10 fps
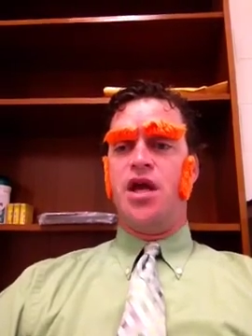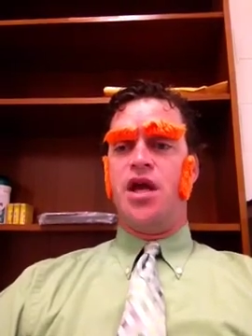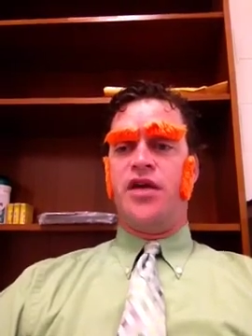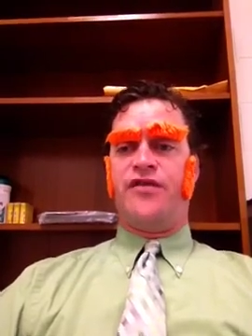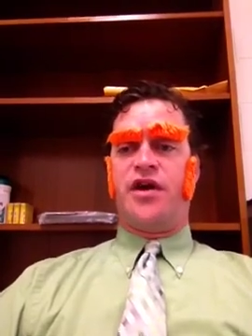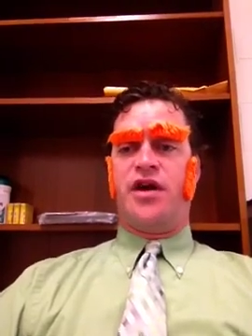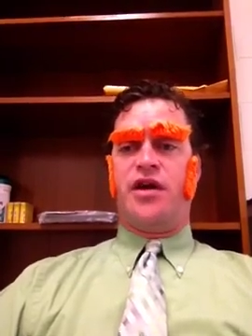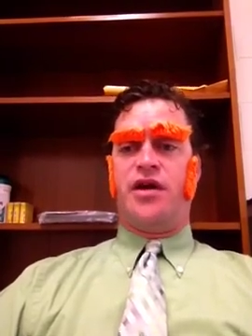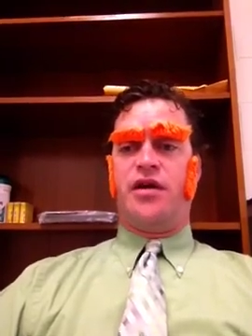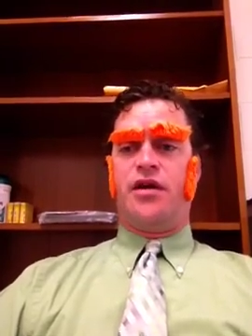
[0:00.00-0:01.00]
If
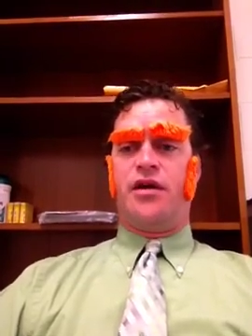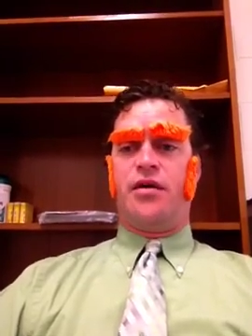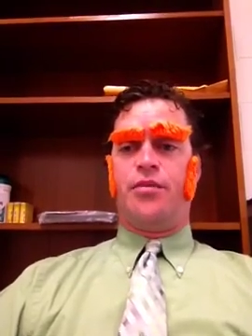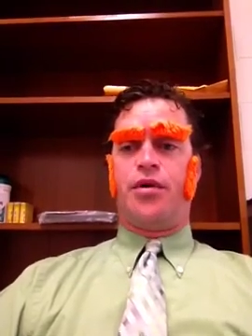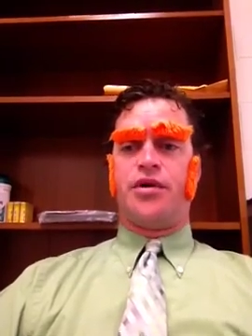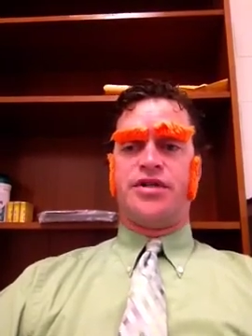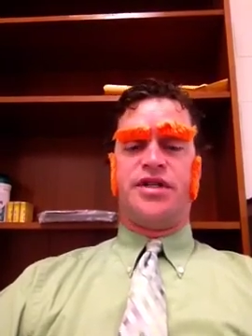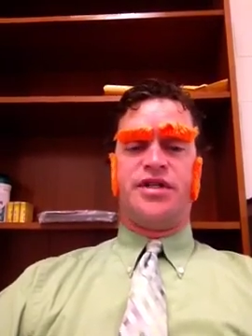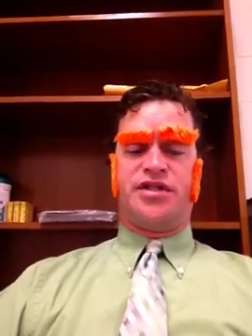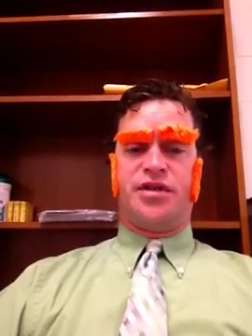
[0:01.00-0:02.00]
a
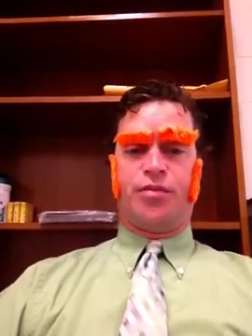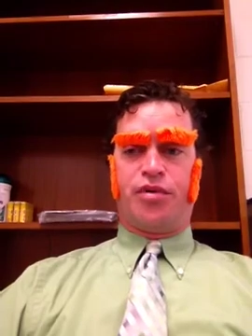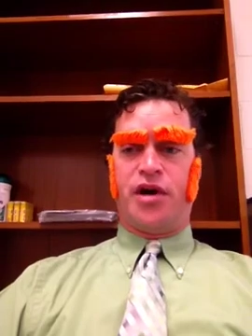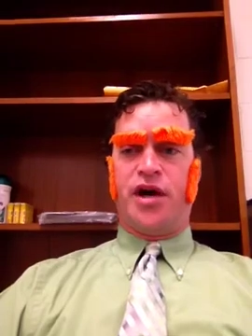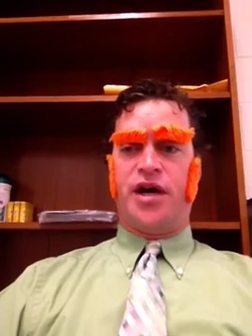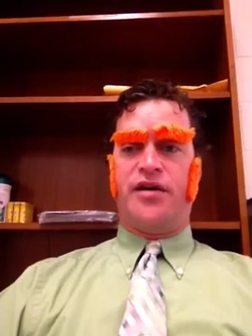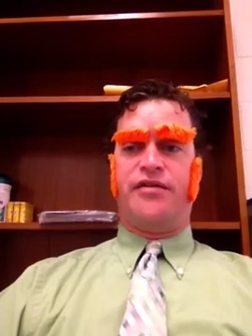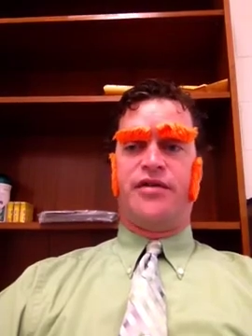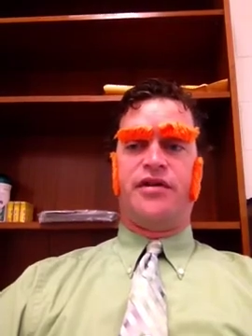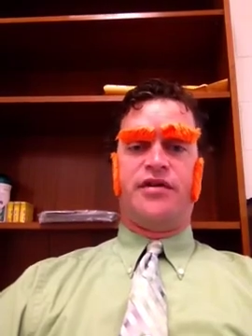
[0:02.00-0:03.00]
person is
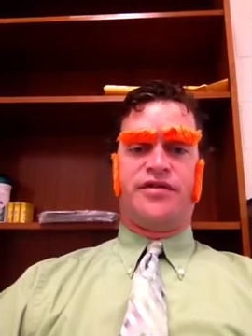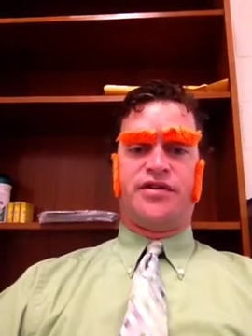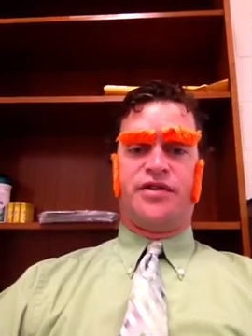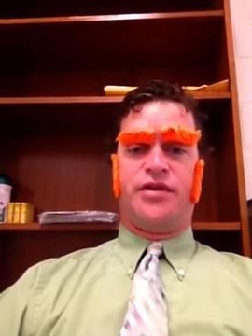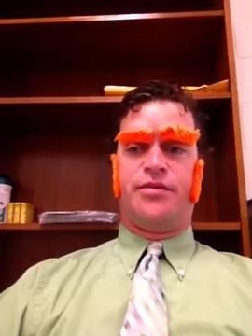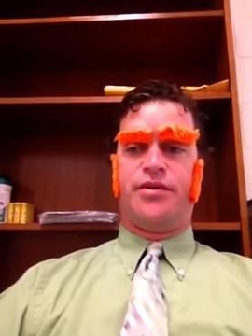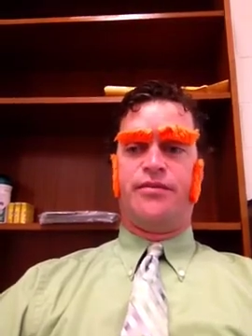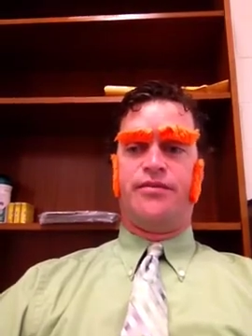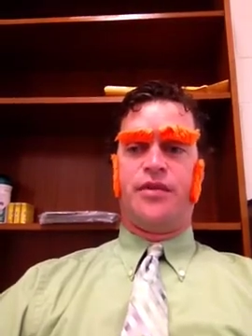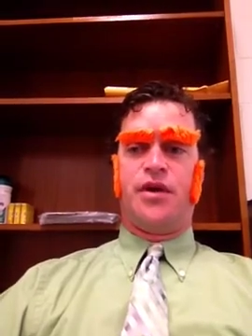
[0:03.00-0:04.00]
deprived of sleep,
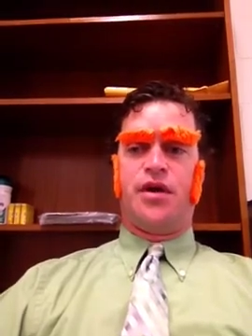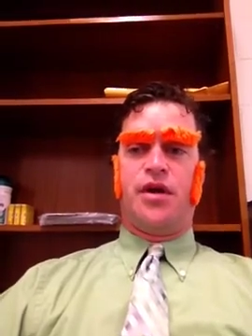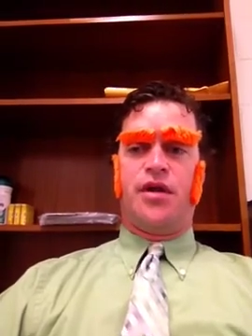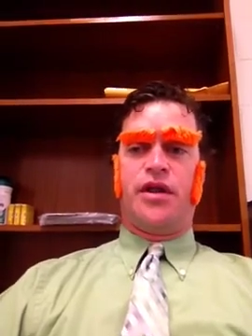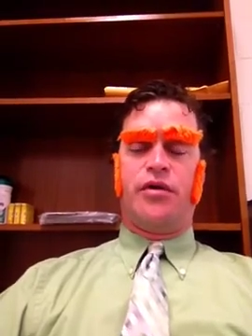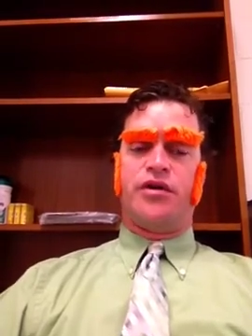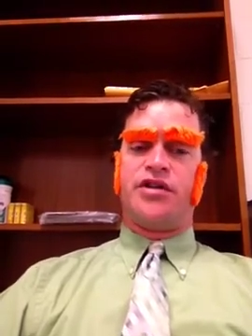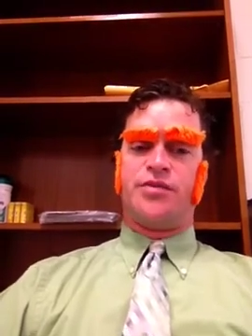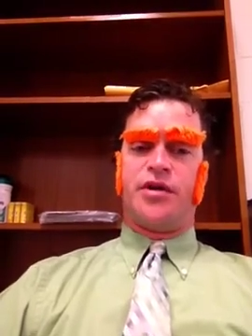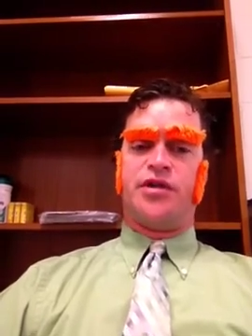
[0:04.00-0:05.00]
they will
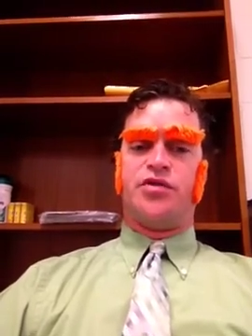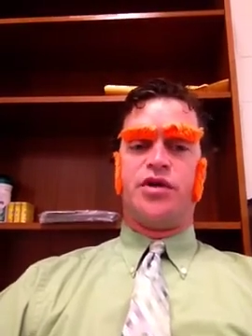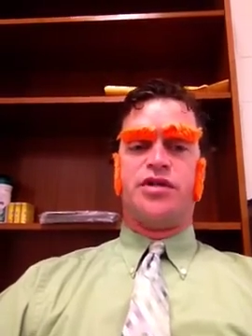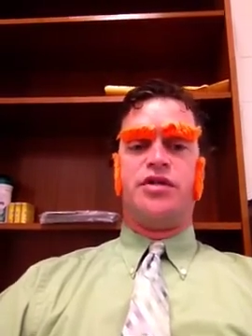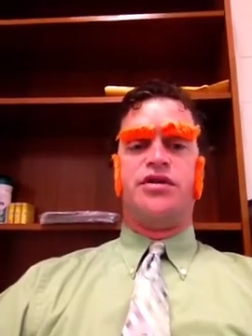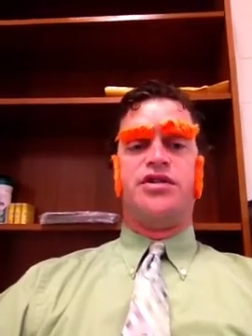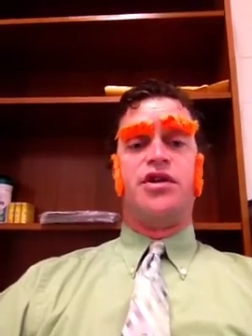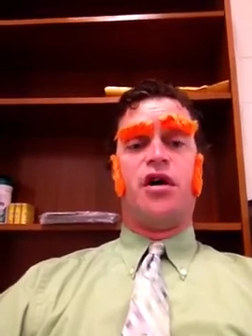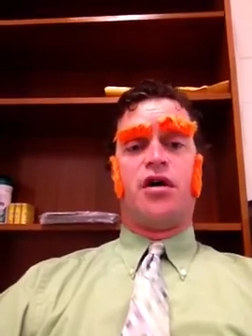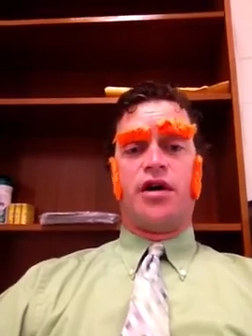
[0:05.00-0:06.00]
experience what is known as
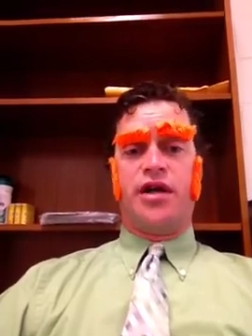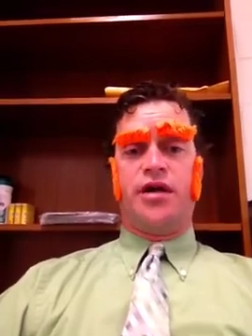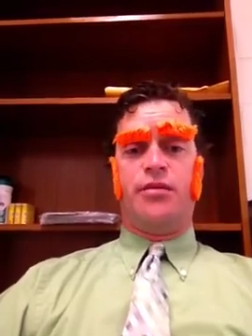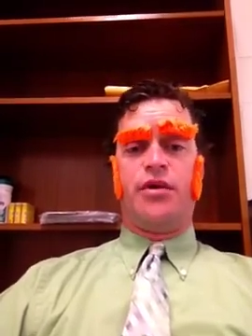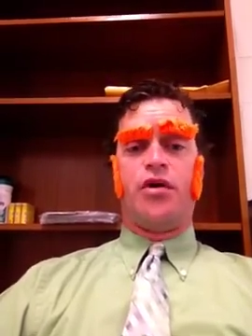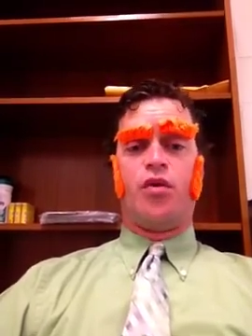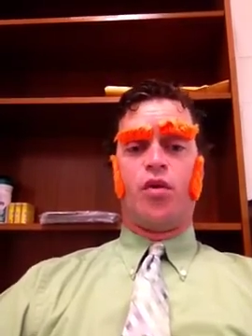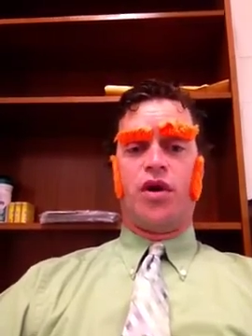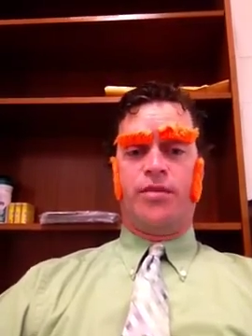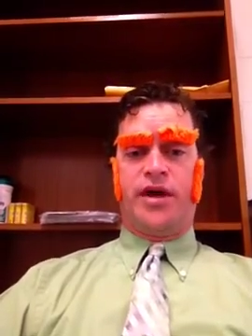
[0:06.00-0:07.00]
REM
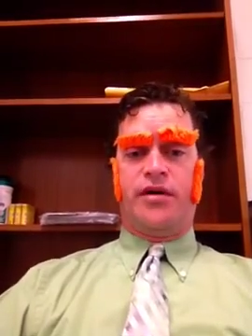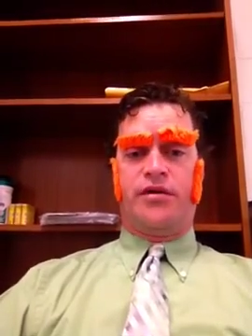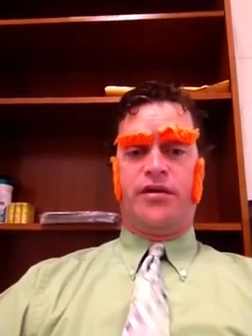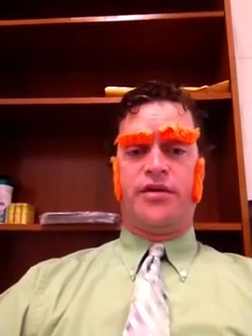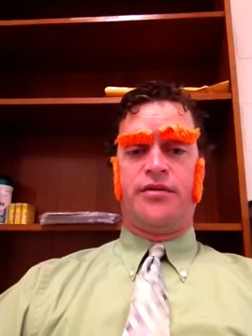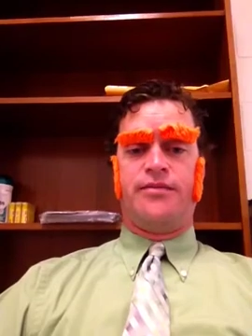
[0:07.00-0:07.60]
rebound.